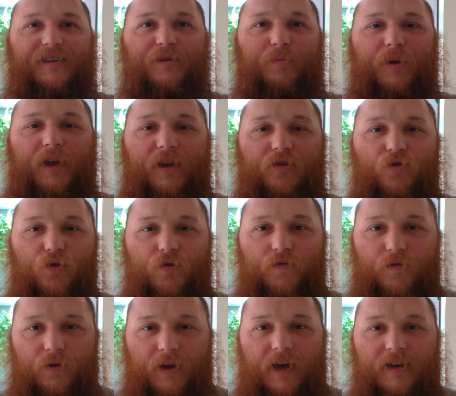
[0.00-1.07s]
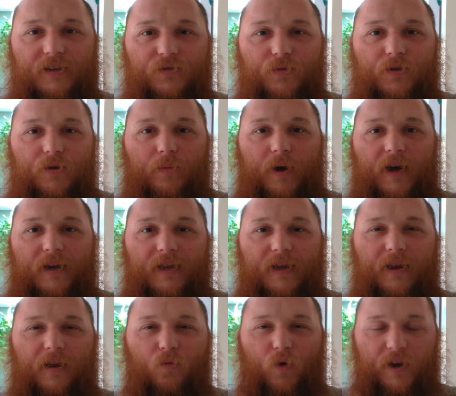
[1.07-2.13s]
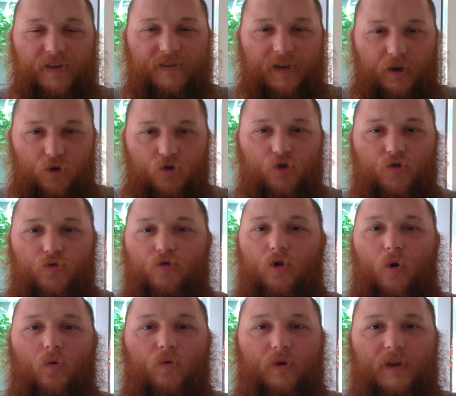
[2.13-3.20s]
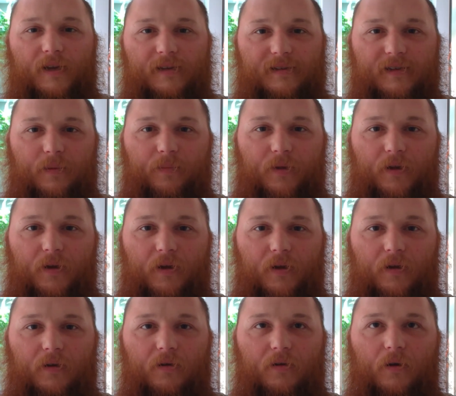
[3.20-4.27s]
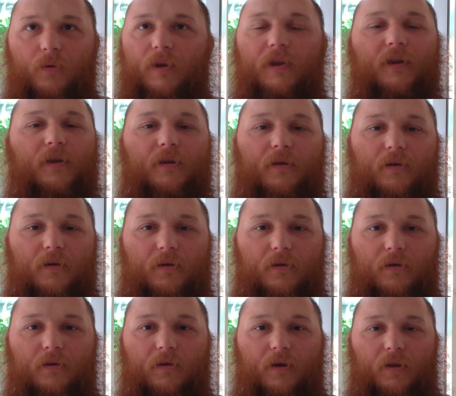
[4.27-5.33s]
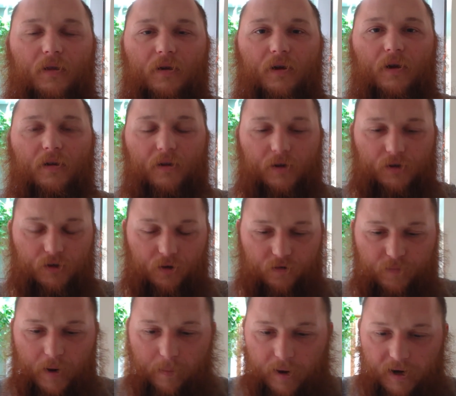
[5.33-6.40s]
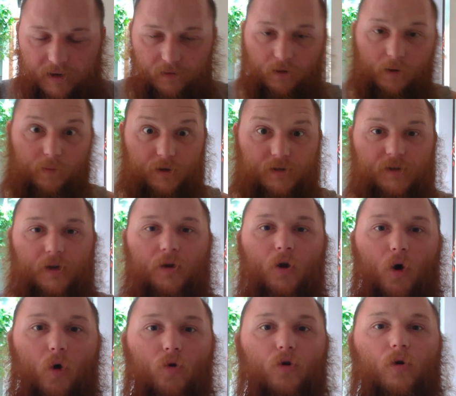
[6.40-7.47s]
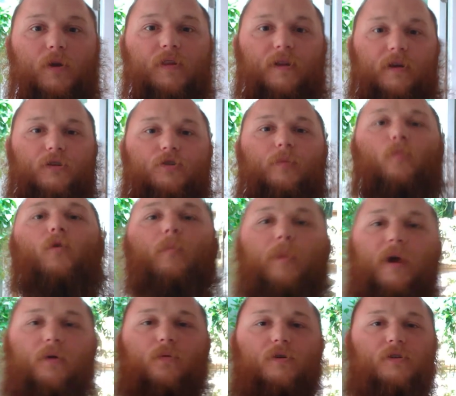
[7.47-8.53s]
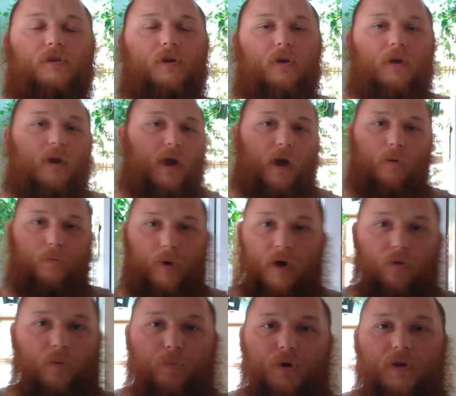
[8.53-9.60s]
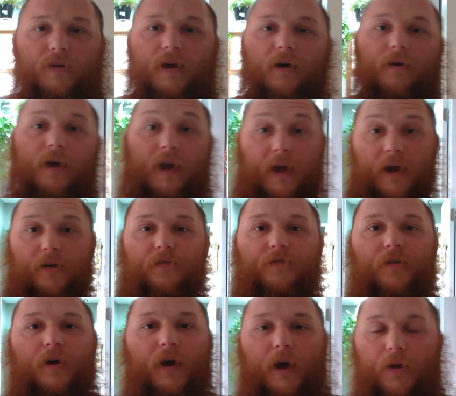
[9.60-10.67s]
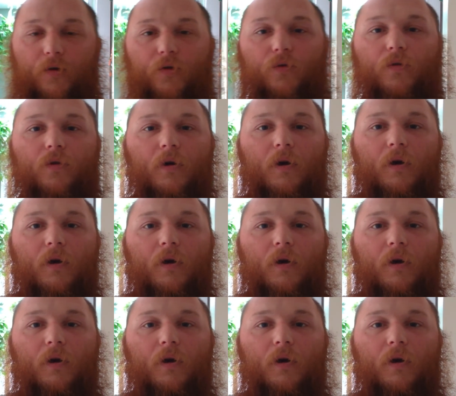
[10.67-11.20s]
being truthful and honest with your body, and then when it tells you don't eat something, don't eat it. Like, so if my body deliberately said no, don't eat that ice cream, and went backwards, I would put it down. I do.